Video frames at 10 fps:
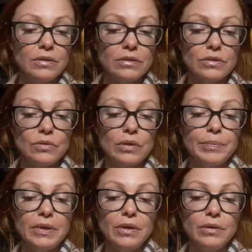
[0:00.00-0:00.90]

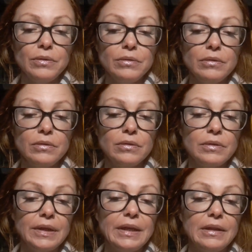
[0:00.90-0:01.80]
Scorpio,
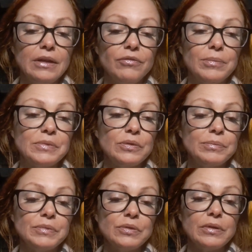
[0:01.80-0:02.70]
healing from
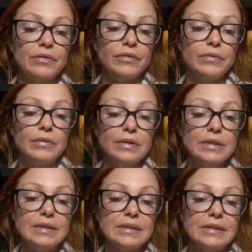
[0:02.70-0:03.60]
some sort of
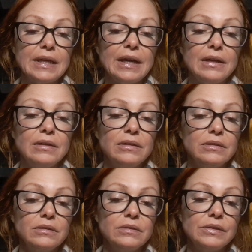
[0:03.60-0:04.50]
sad
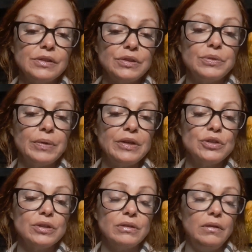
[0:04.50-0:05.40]

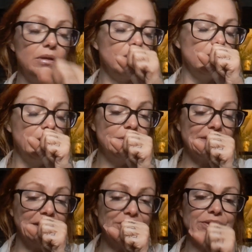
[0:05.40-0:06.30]
situation.
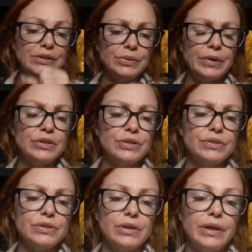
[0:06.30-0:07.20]

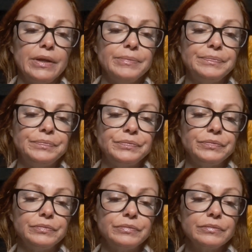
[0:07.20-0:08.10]
Situation, sorry.
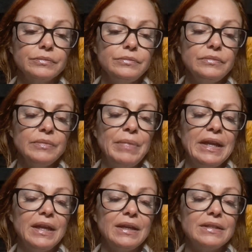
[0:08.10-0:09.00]

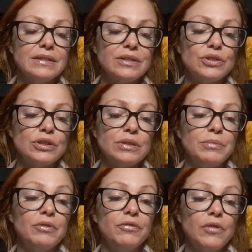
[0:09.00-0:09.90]
Making a decision to
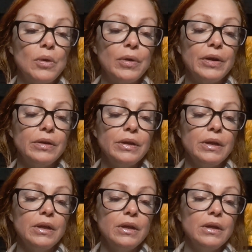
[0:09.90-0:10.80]
move forward.
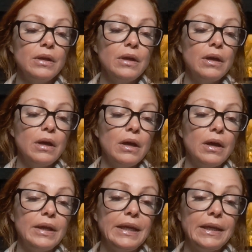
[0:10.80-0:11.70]

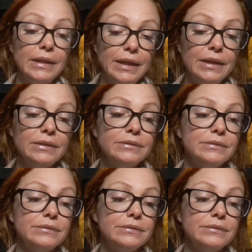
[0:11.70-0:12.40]
Healing.